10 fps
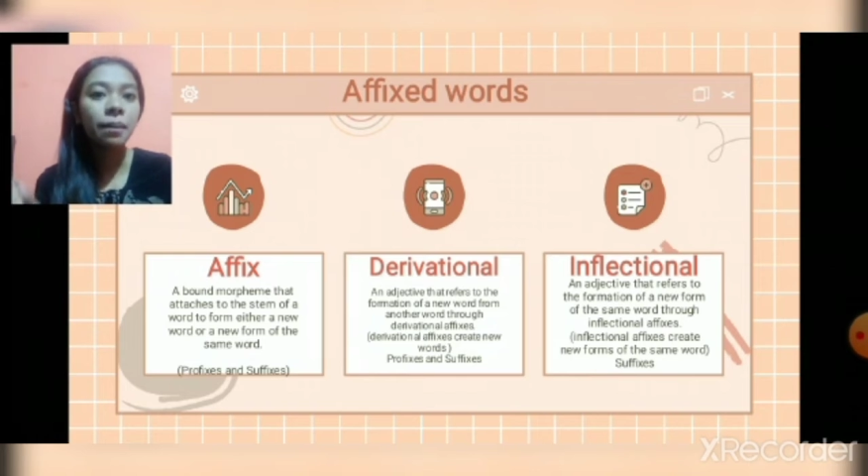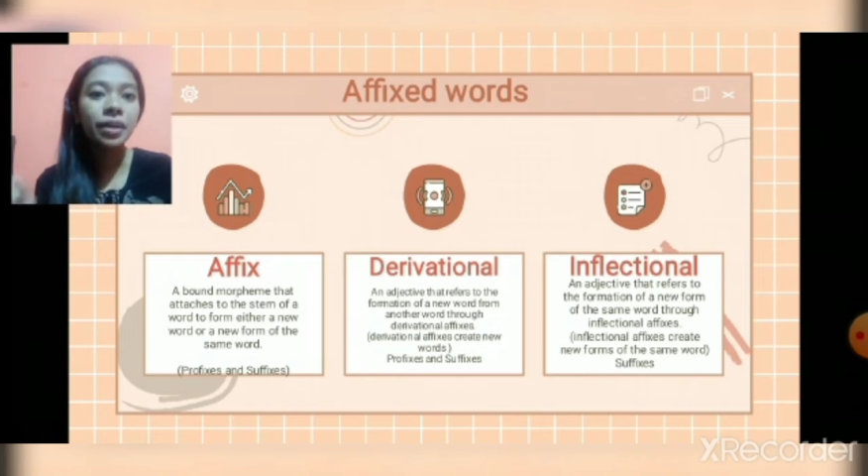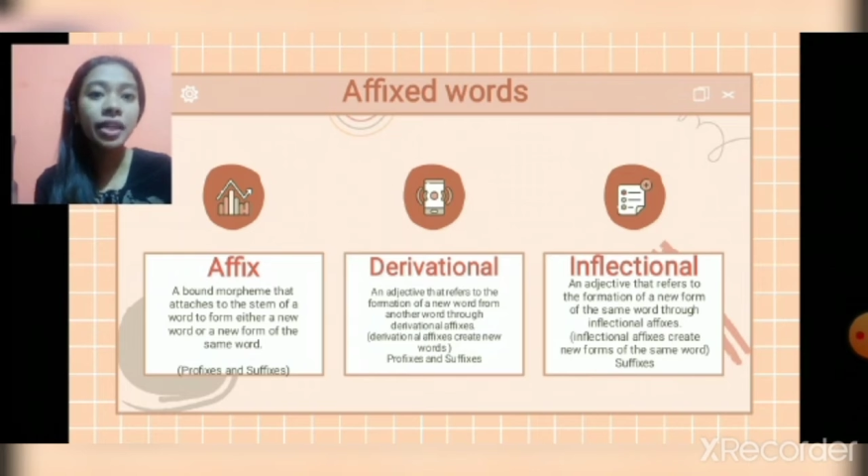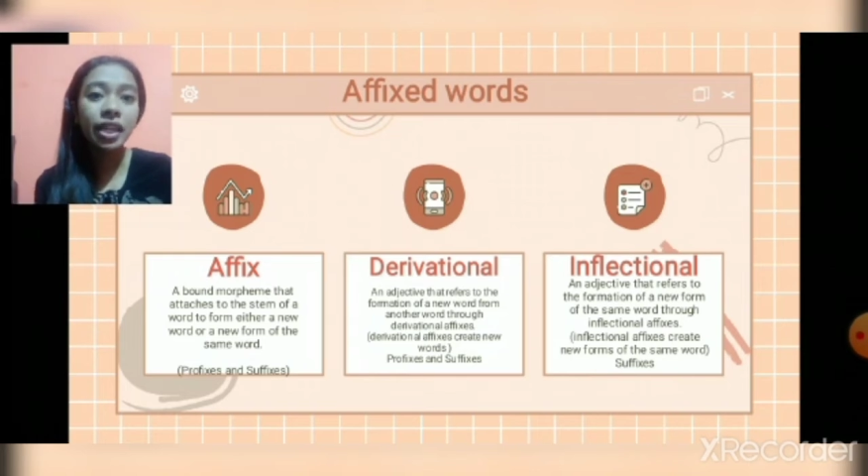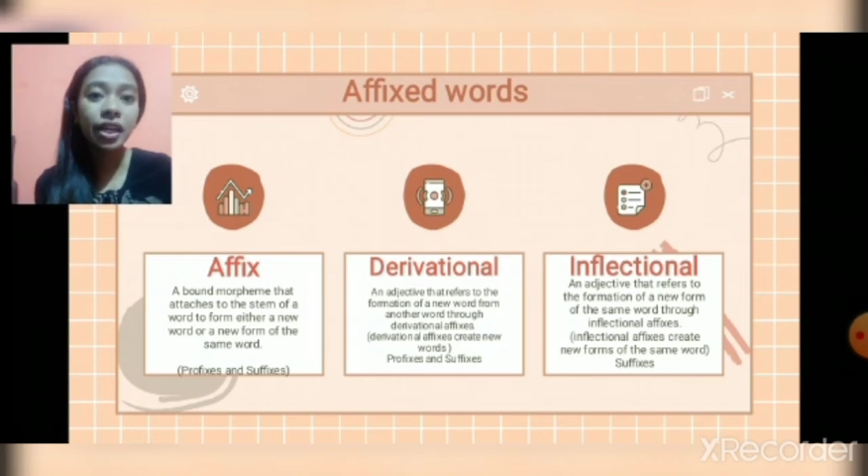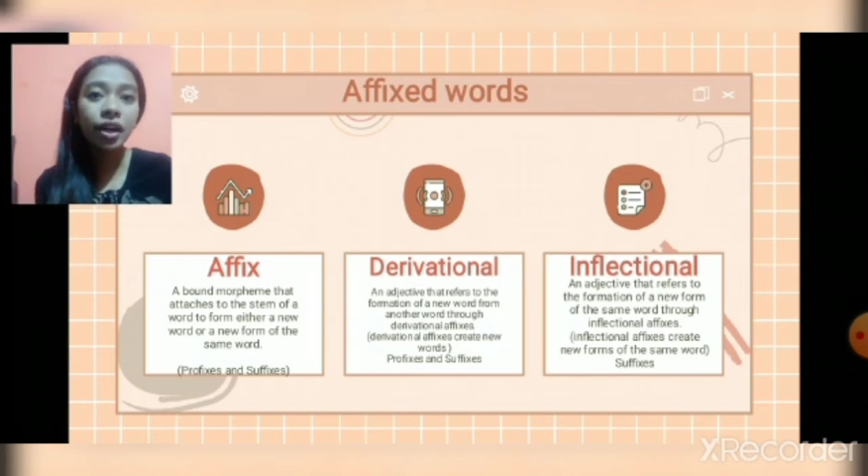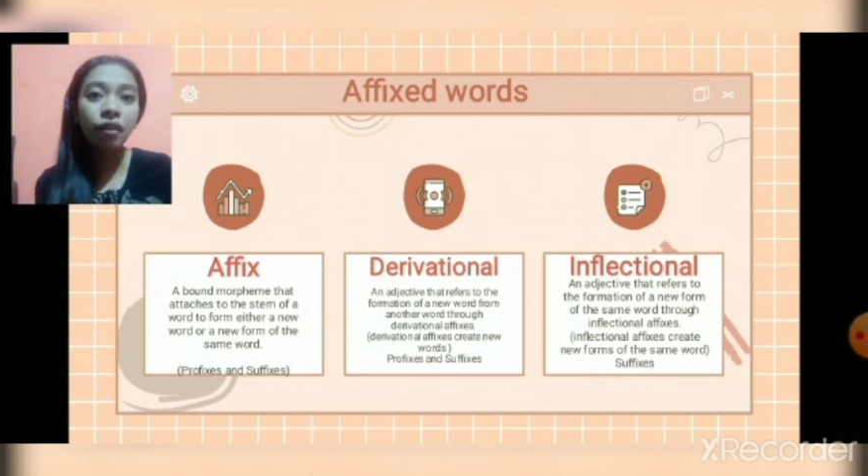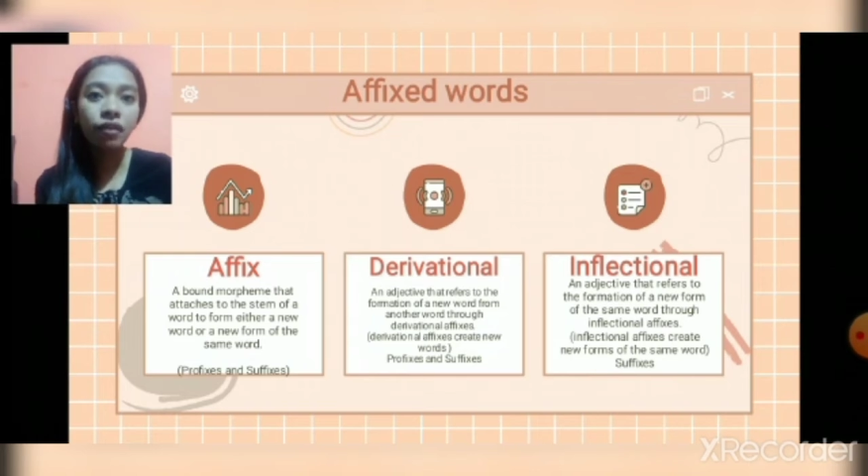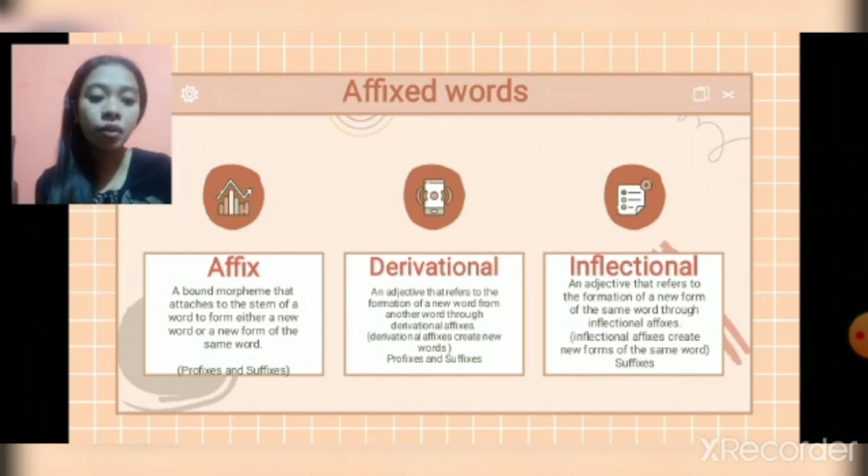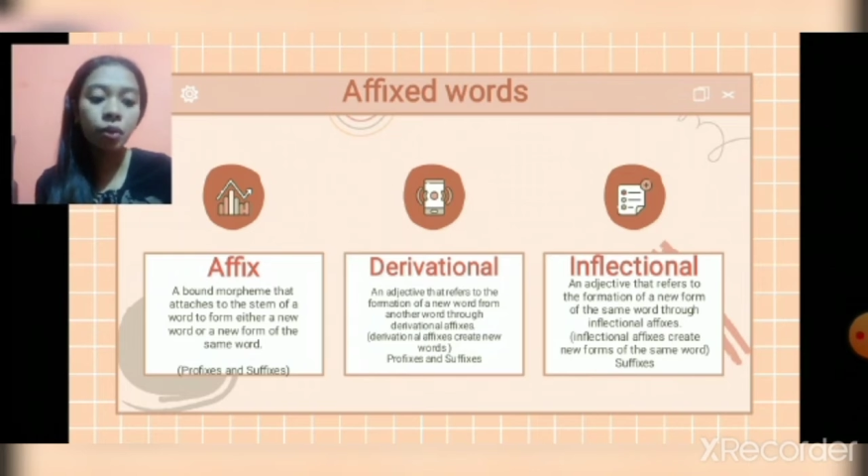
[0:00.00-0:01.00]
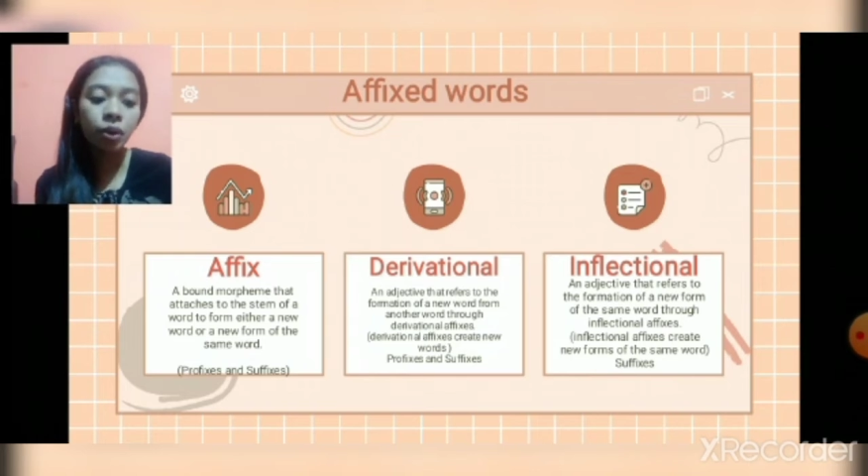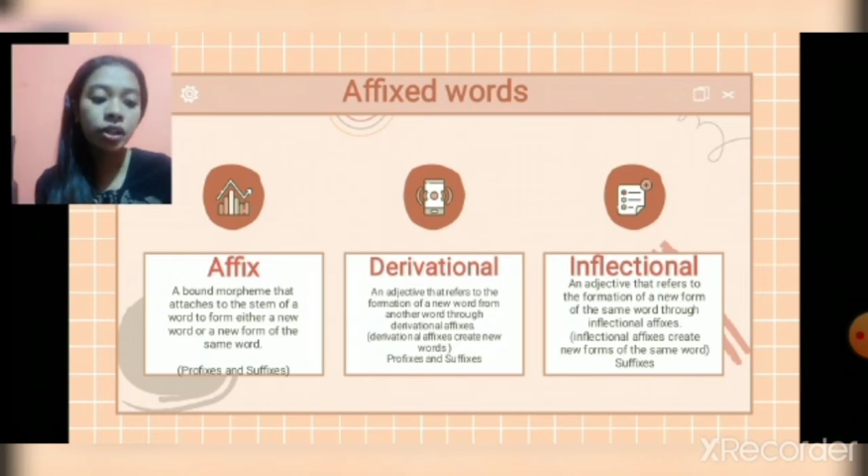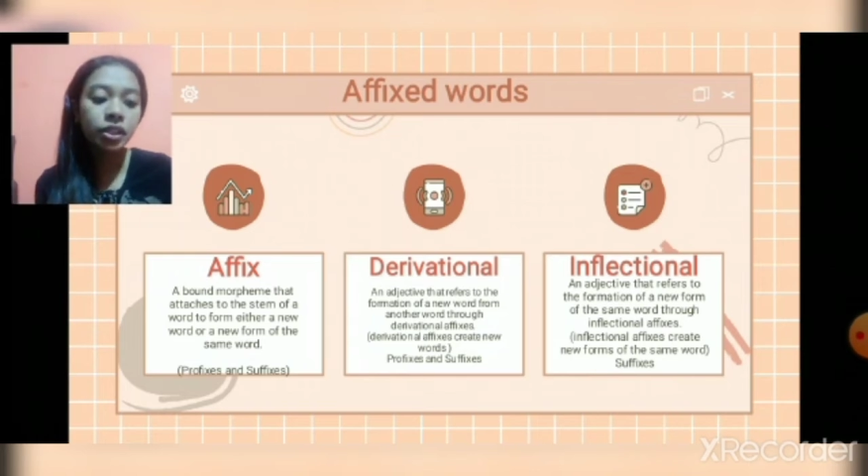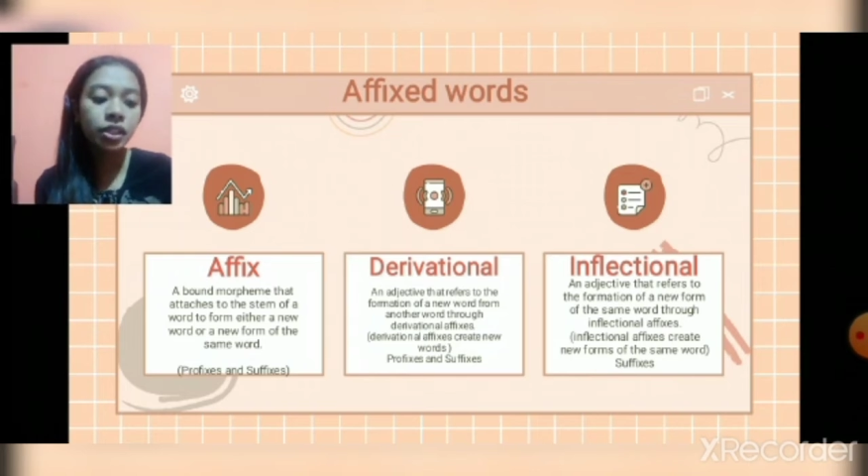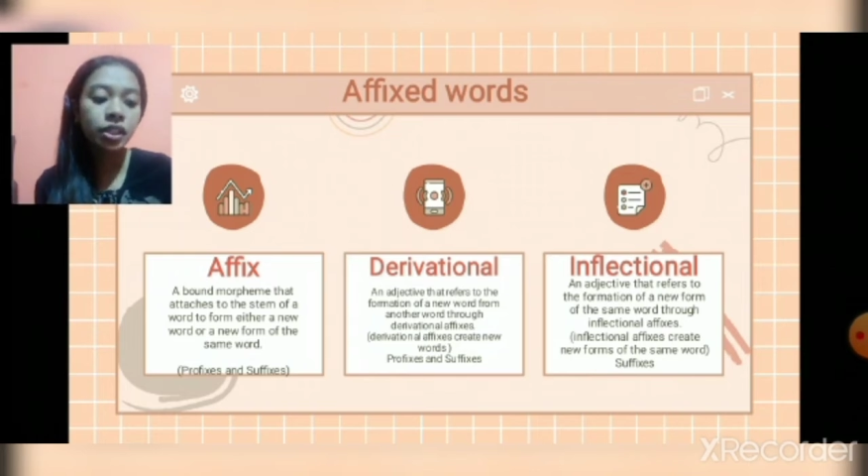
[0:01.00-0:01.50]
beginning of the word